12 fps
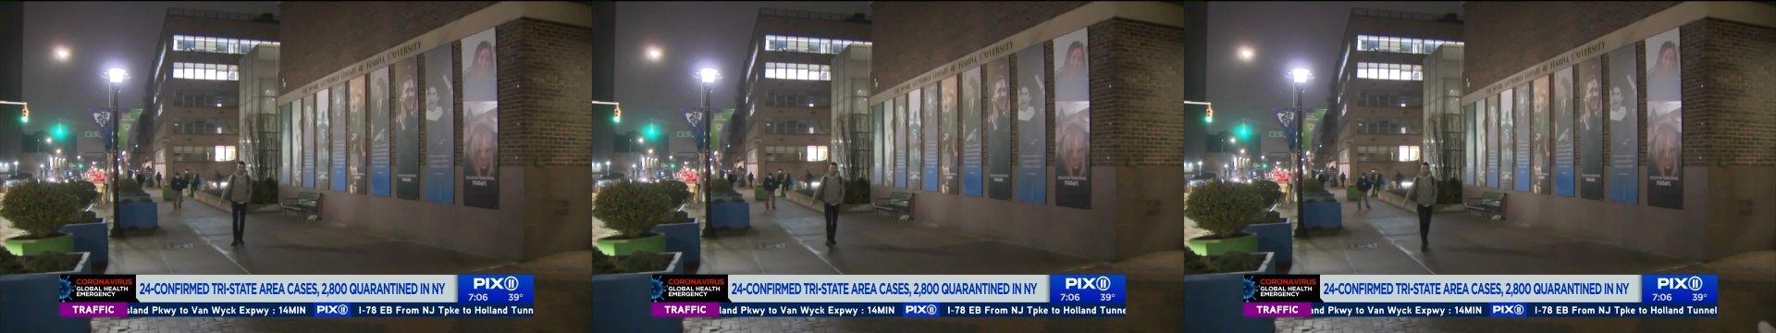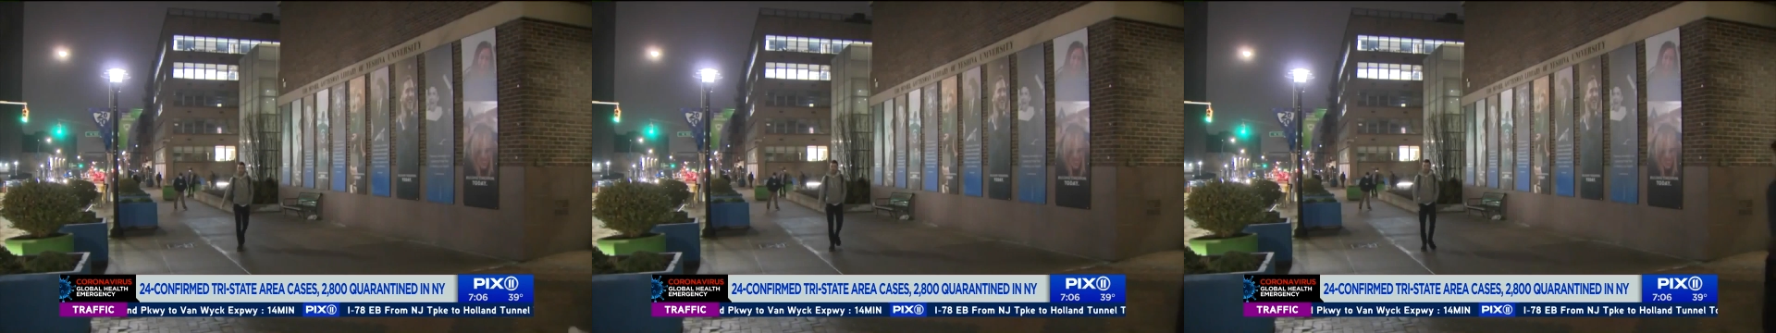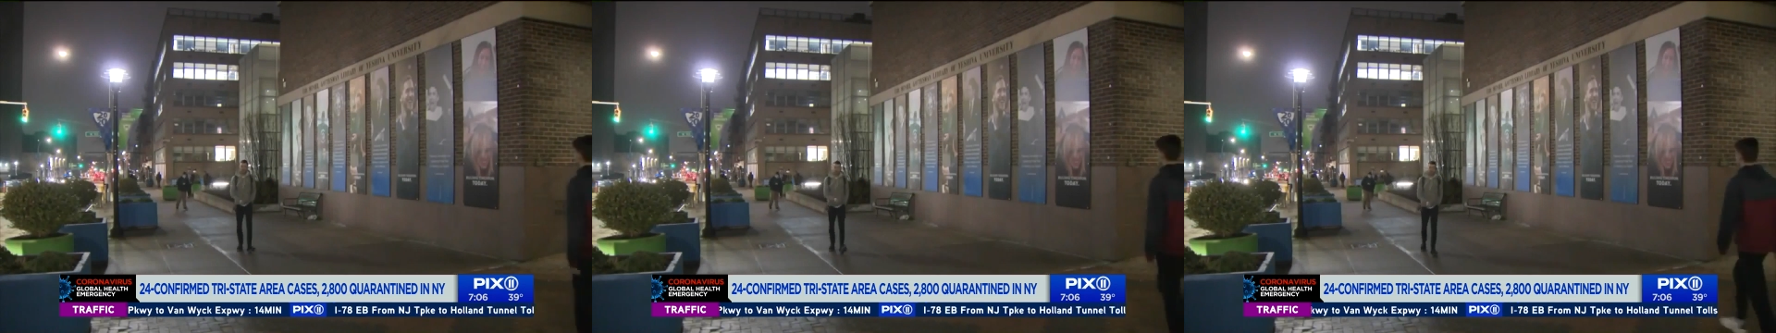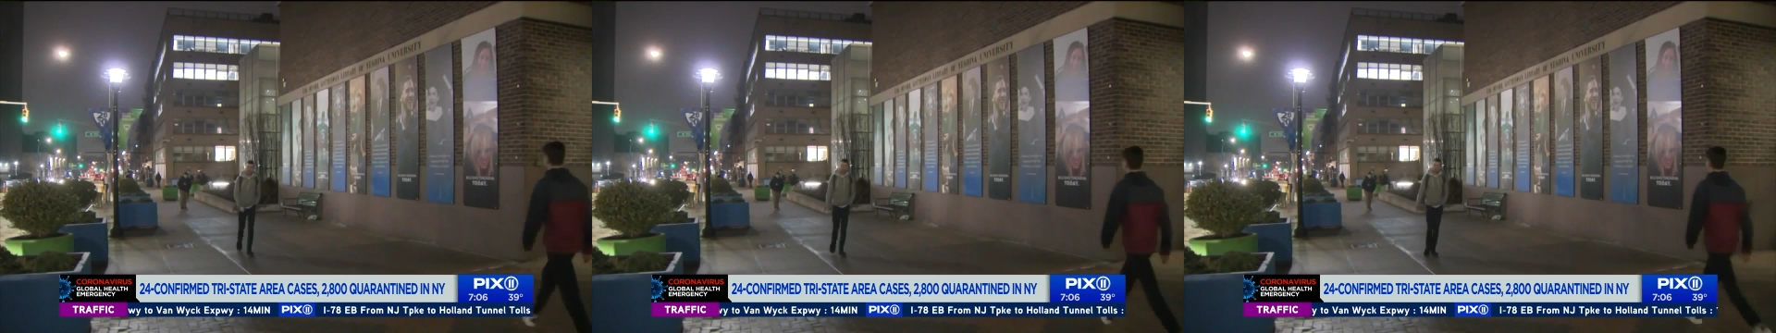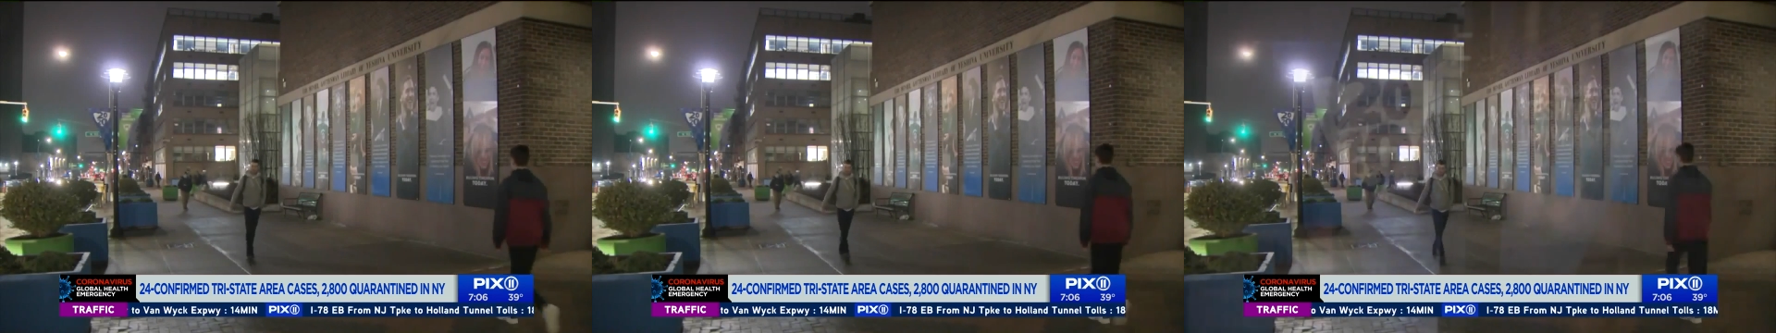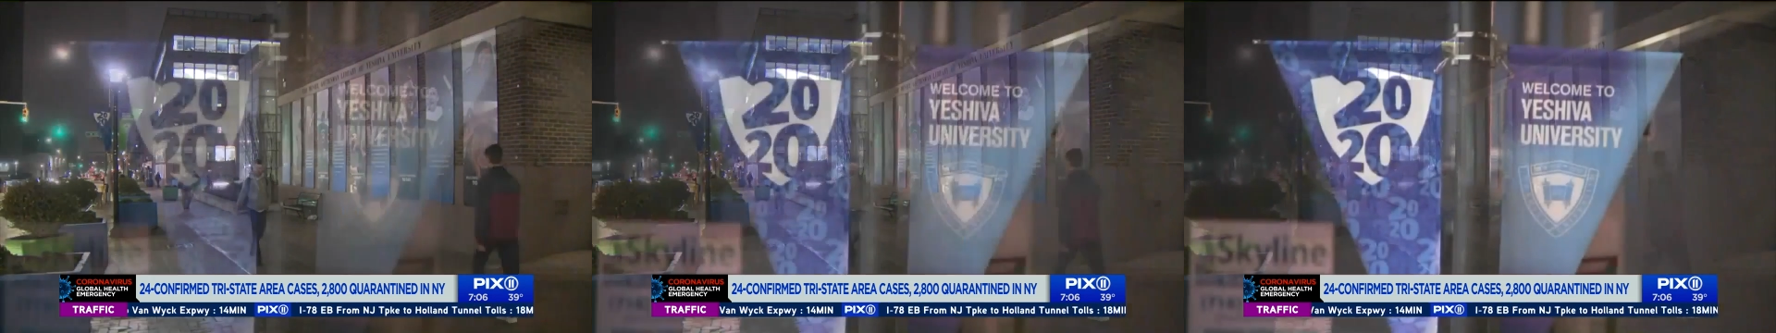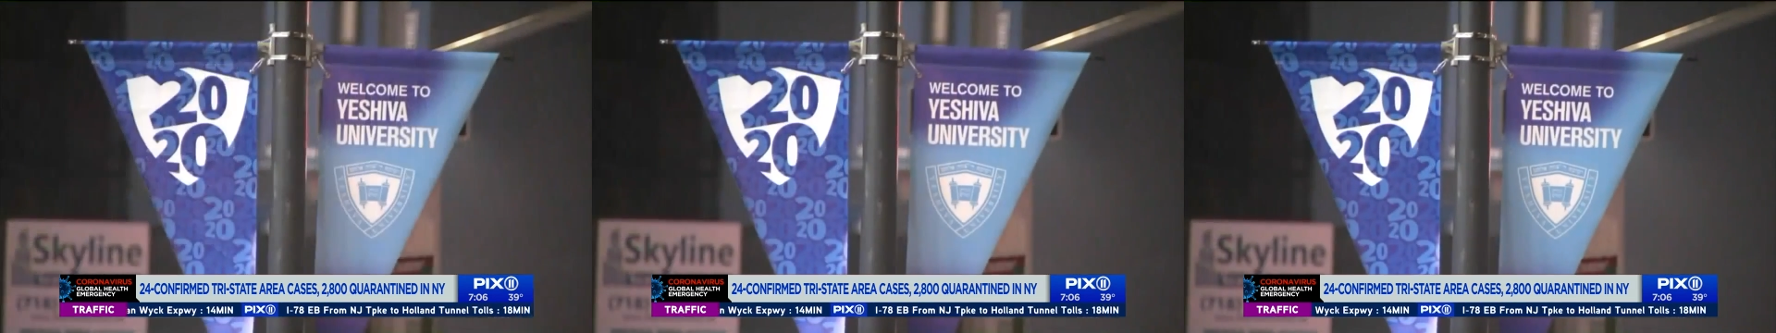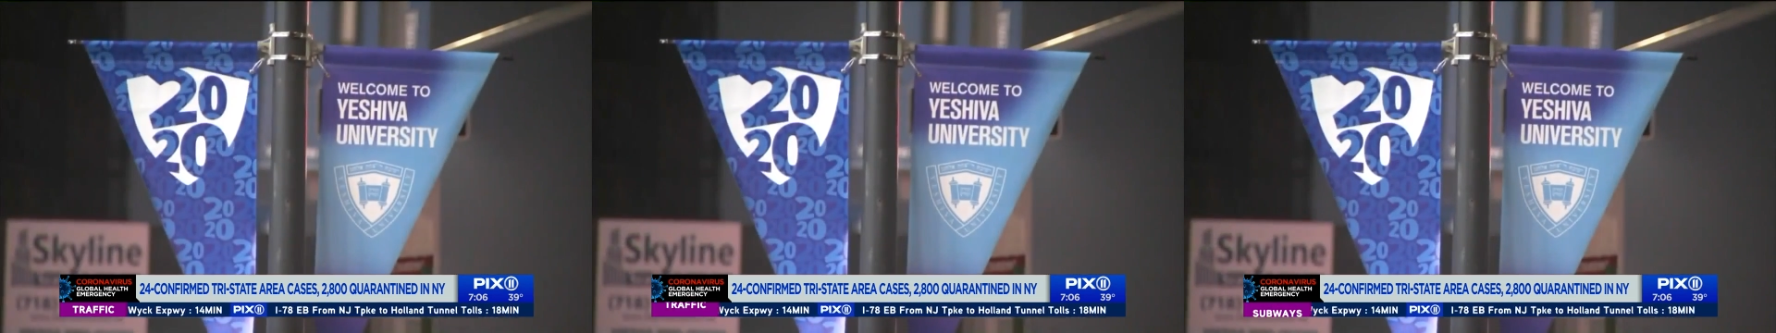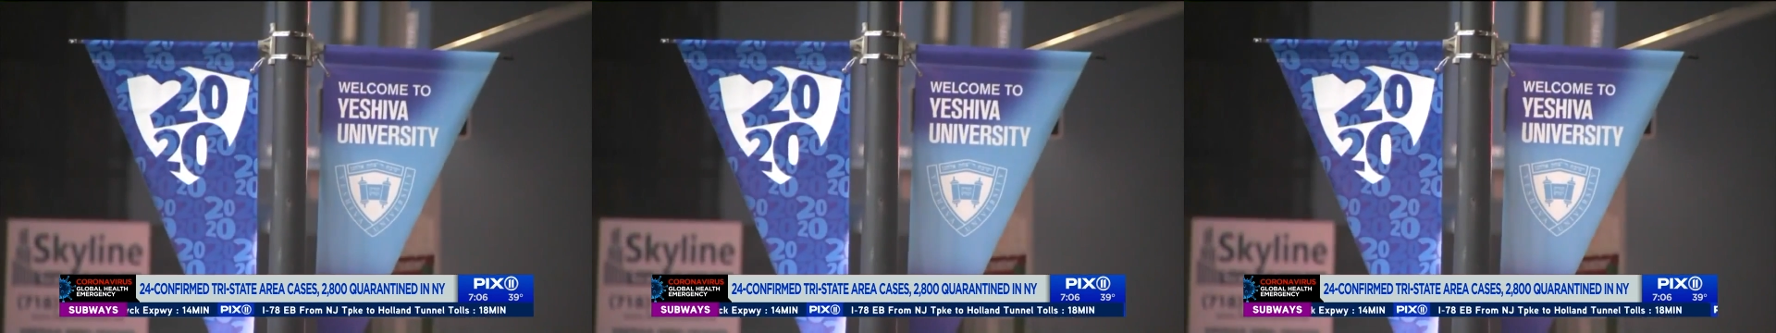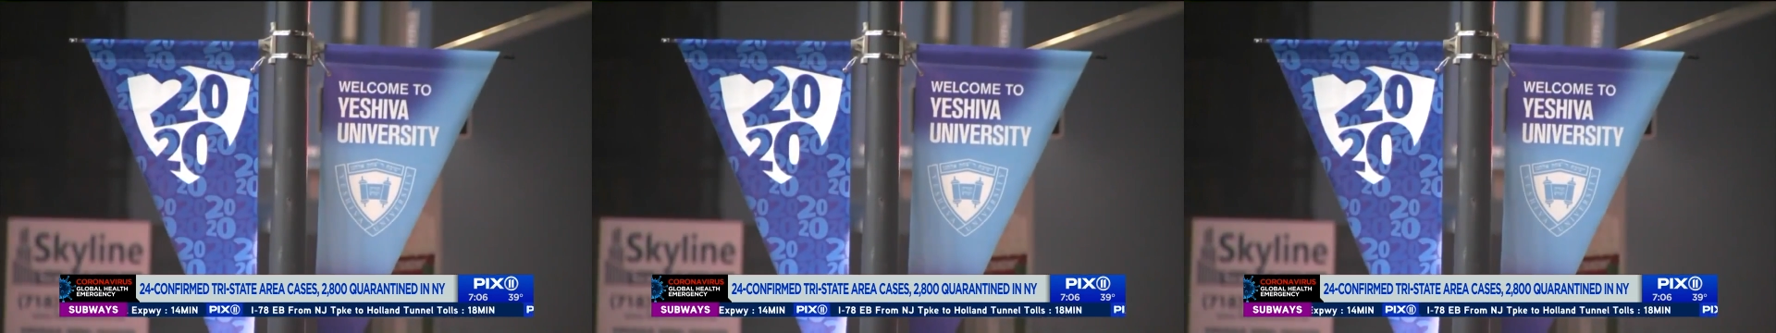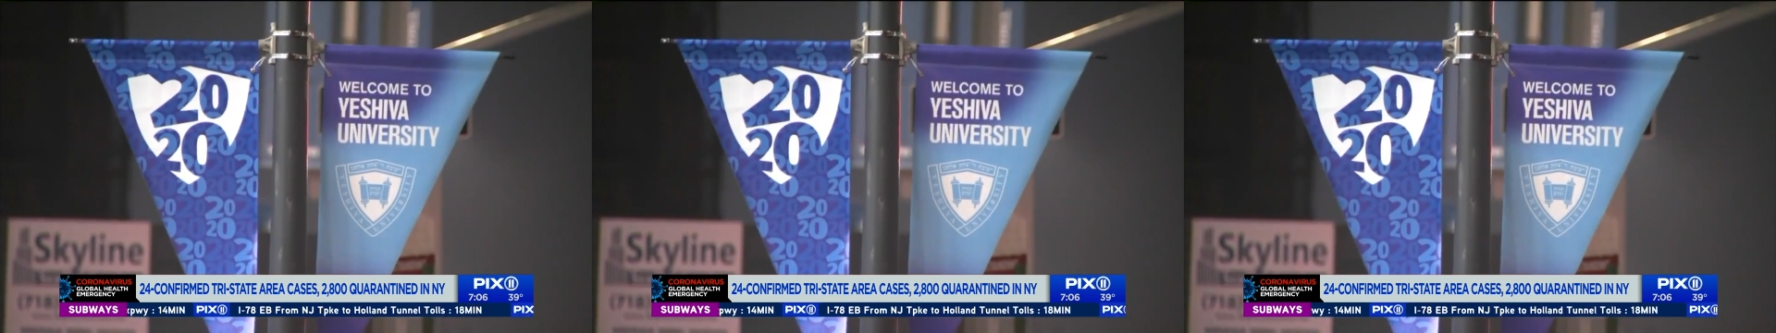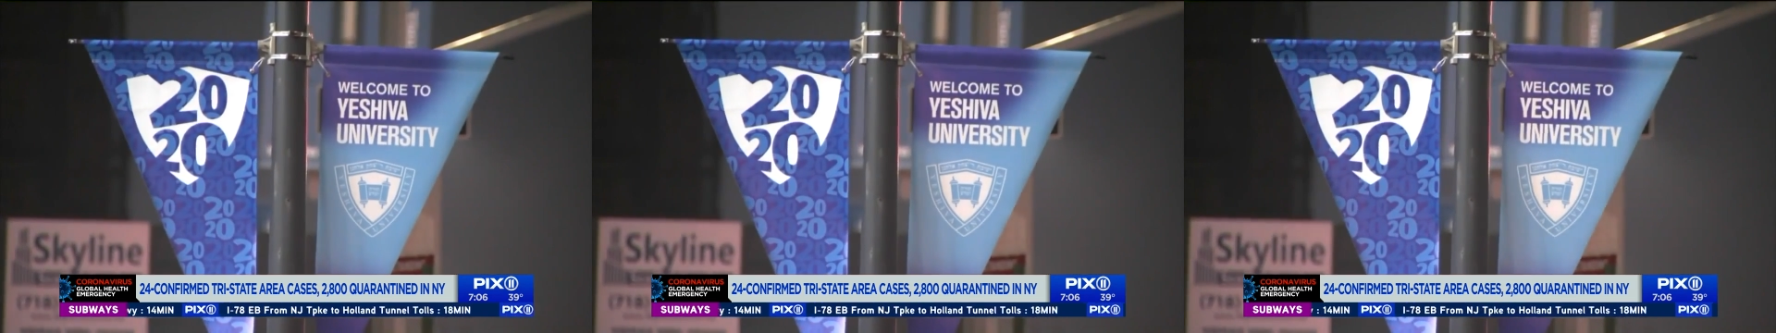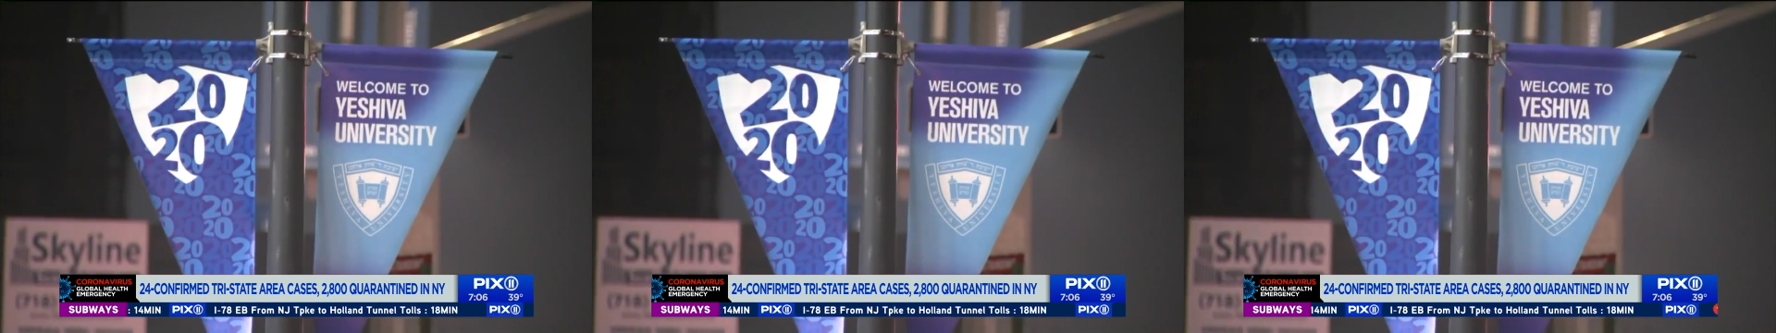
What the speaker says: Nobody's mouth can be seen.